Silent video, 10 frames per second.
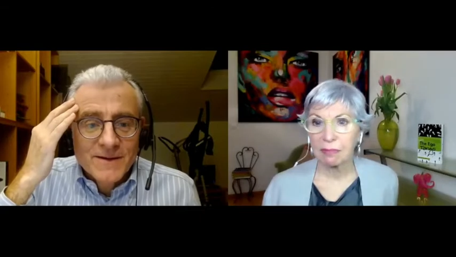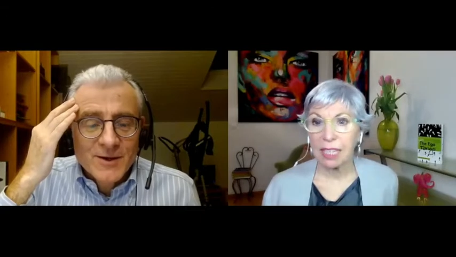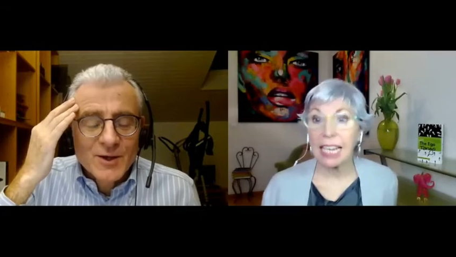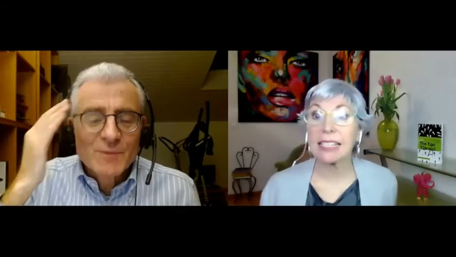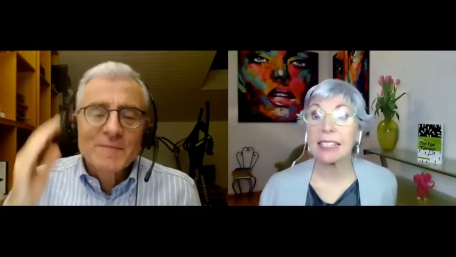
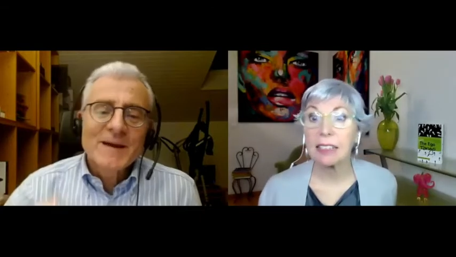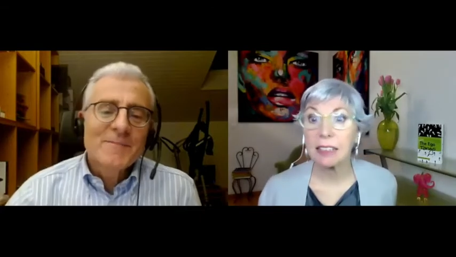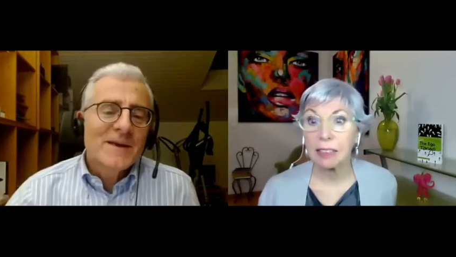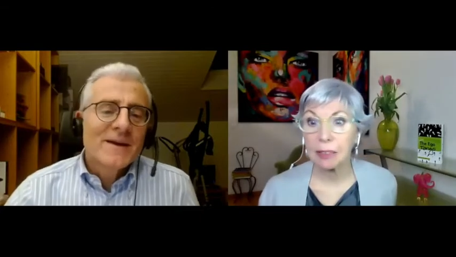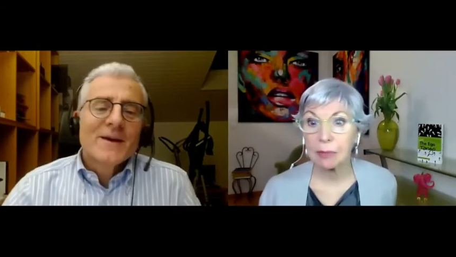Speaker 1: You yes. know,
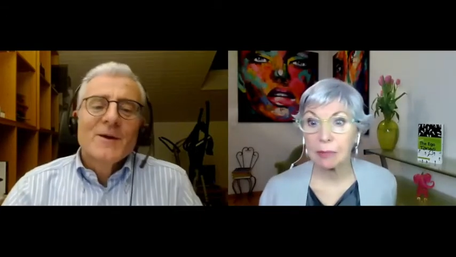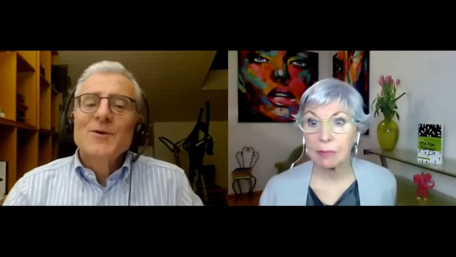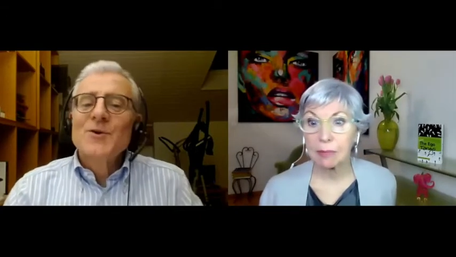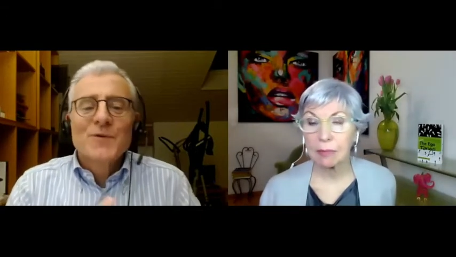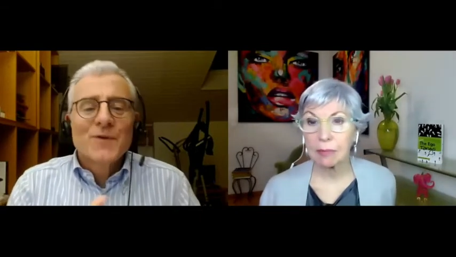maybe
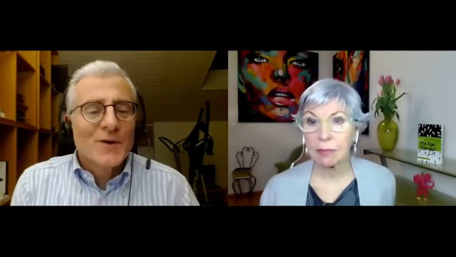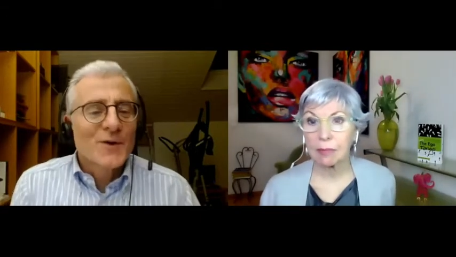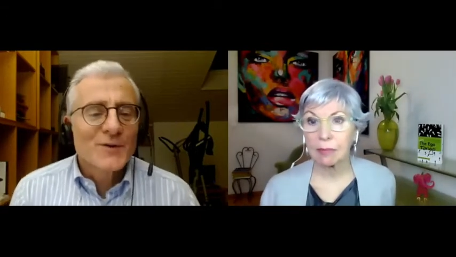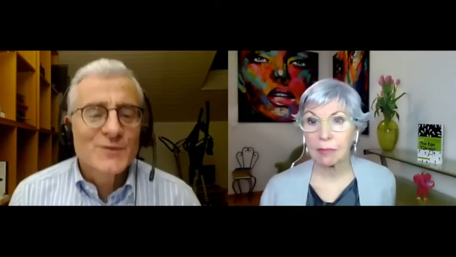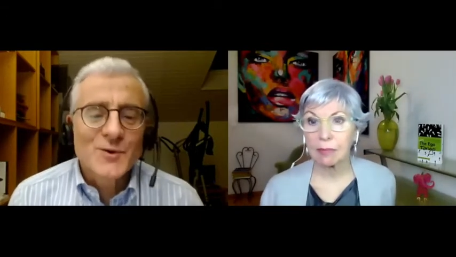you
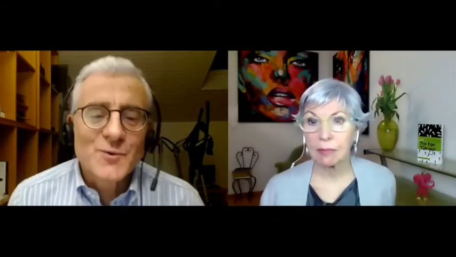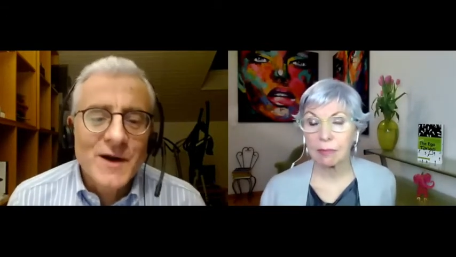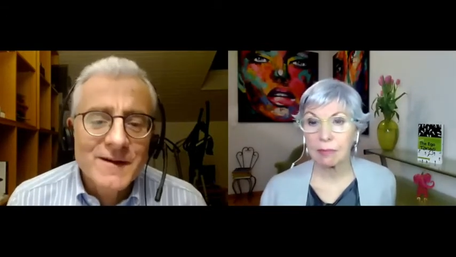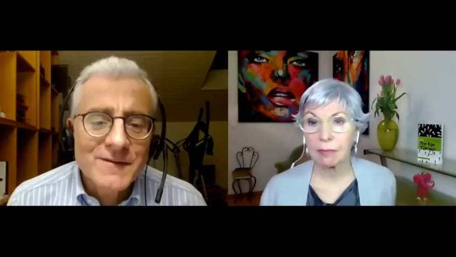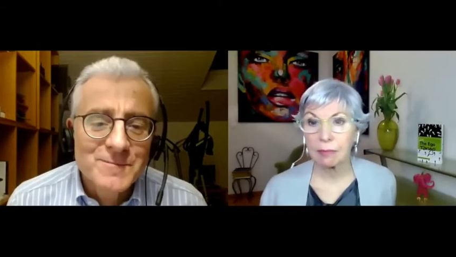forgot your
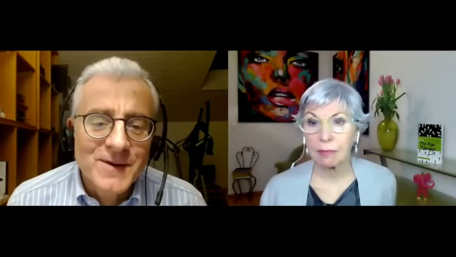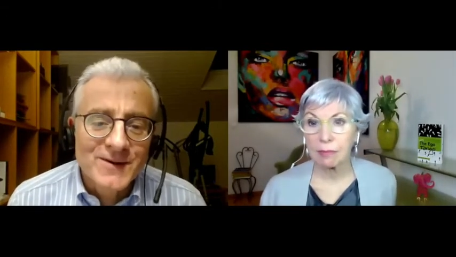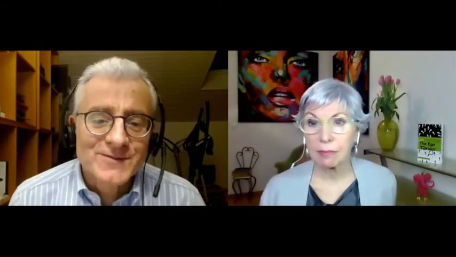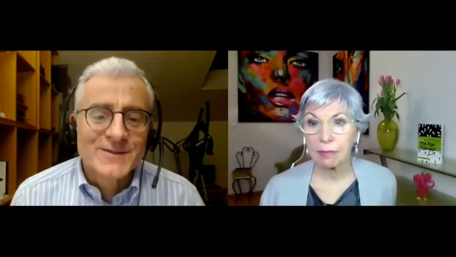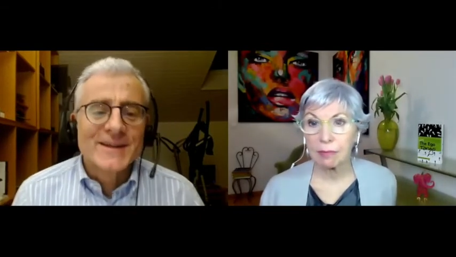wife's
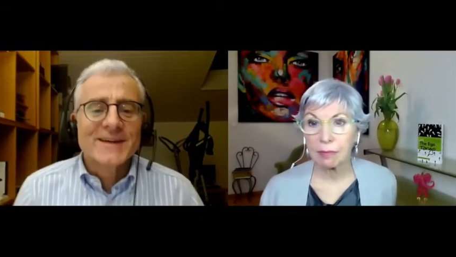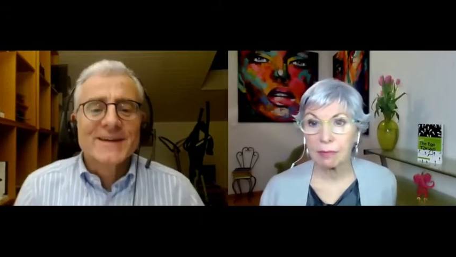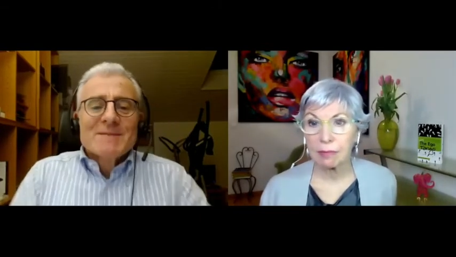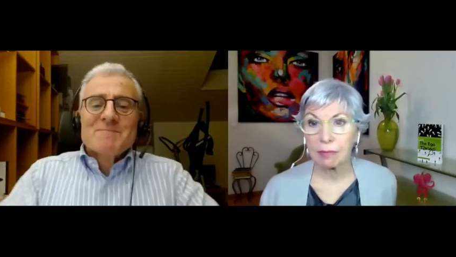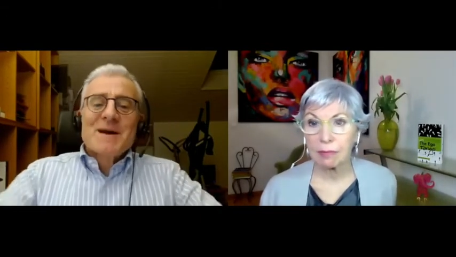birthday.
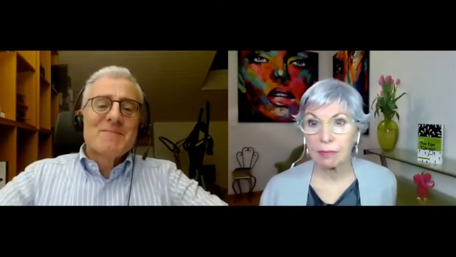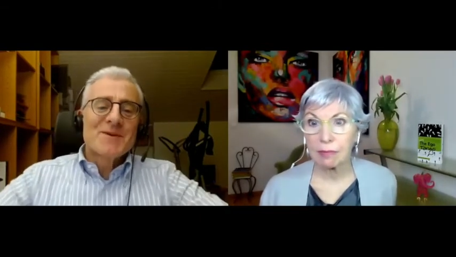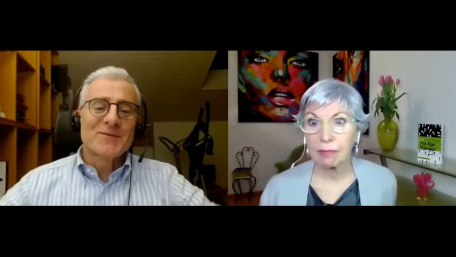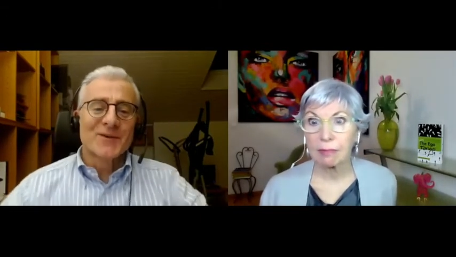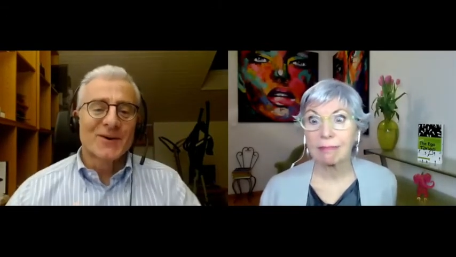Maybe
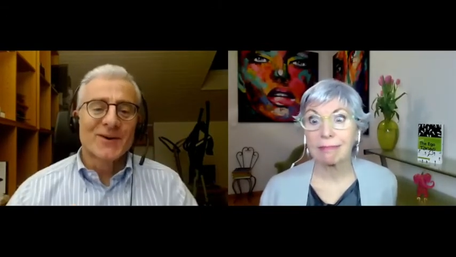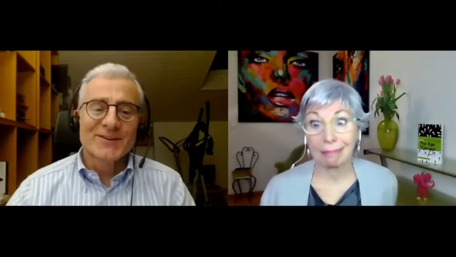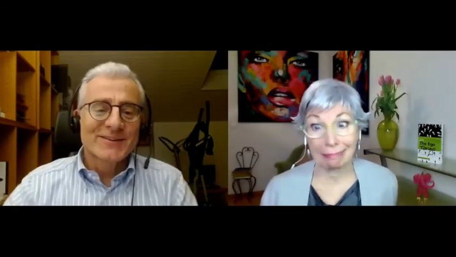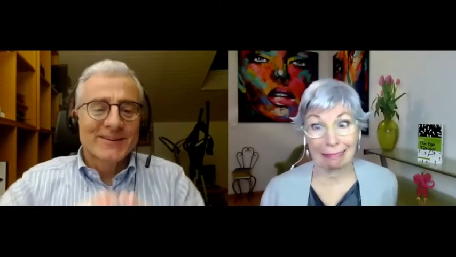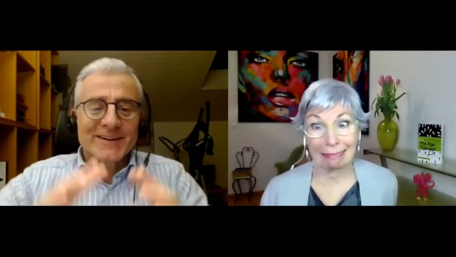you
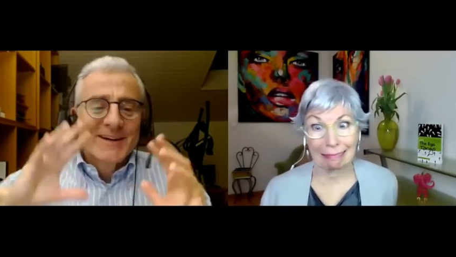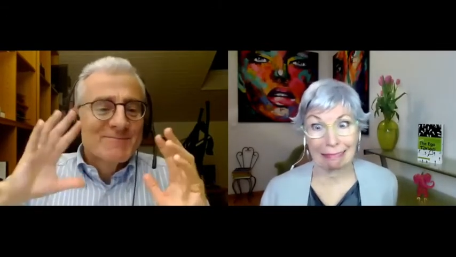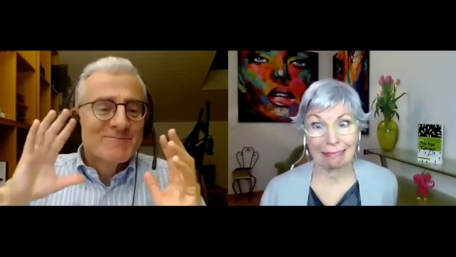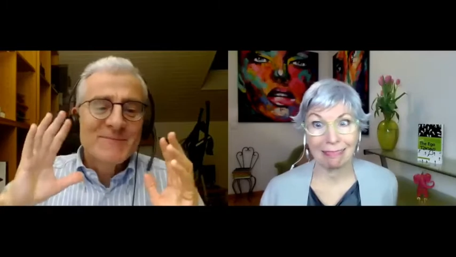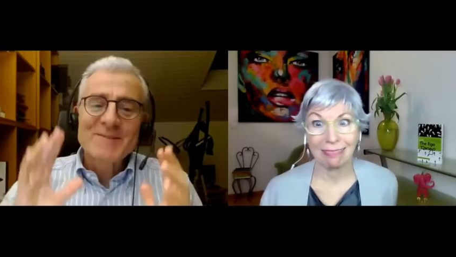forgot, uh,
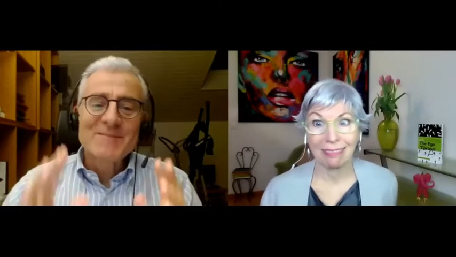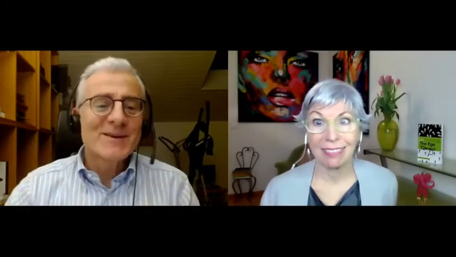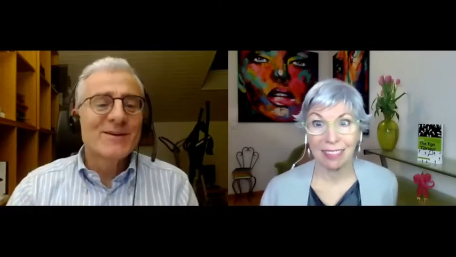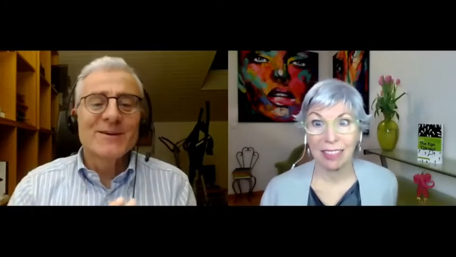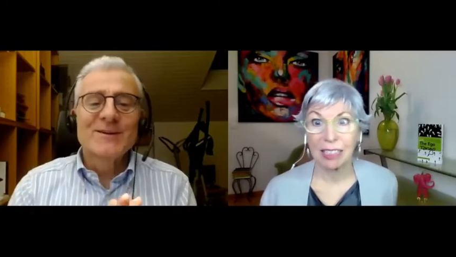maybe
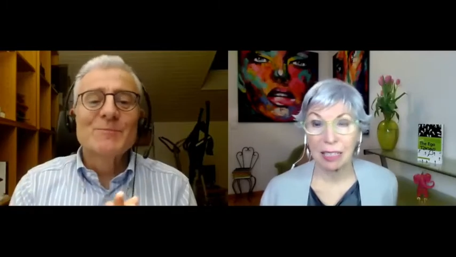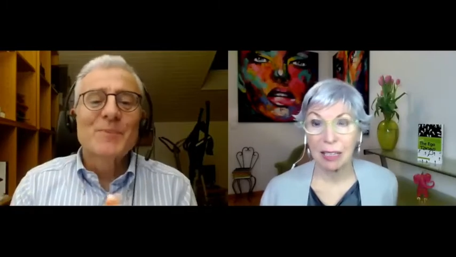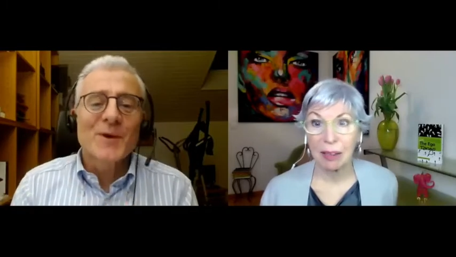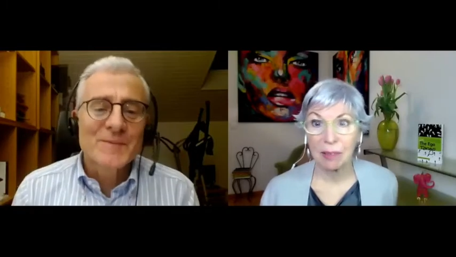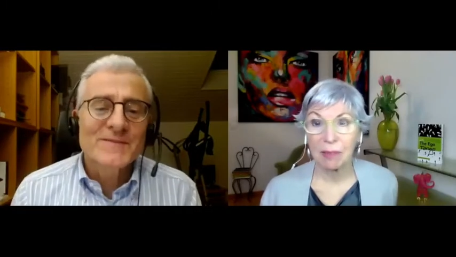you, you
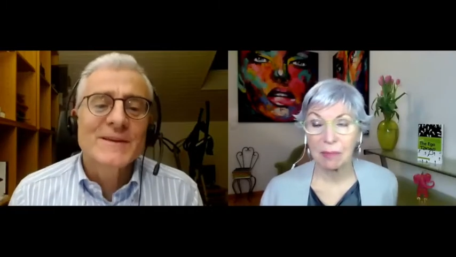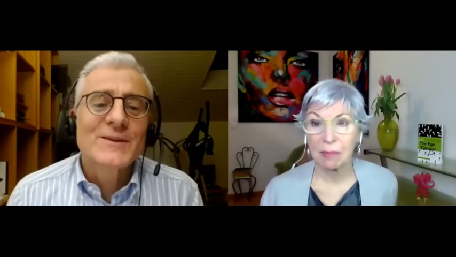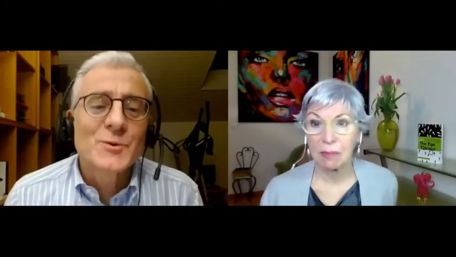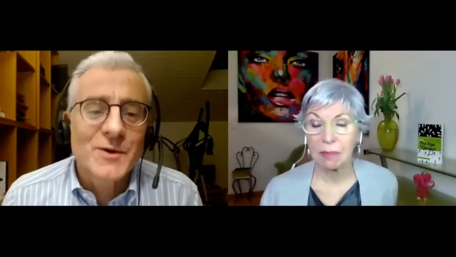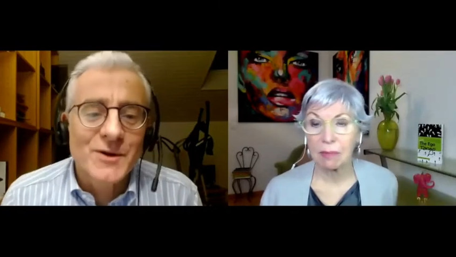promised
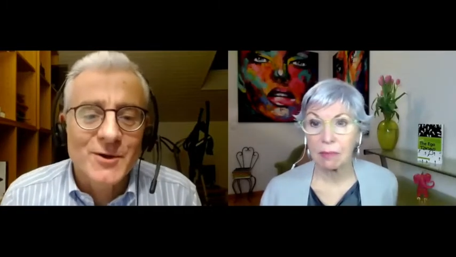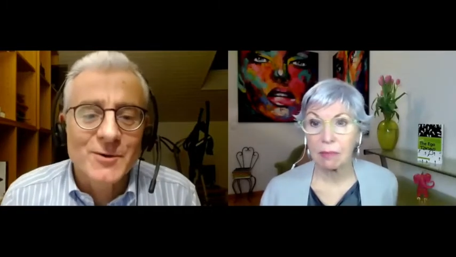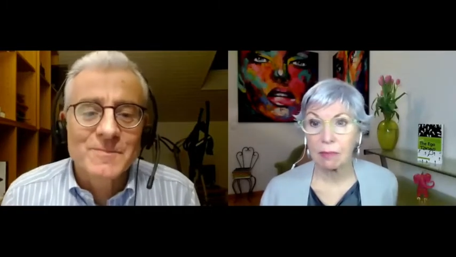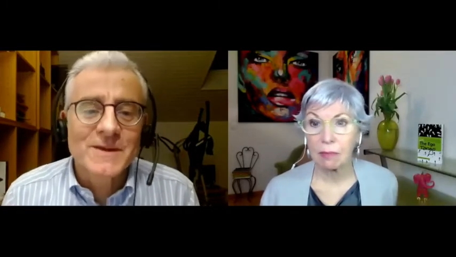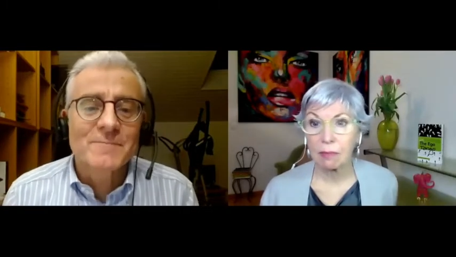that you want to go be,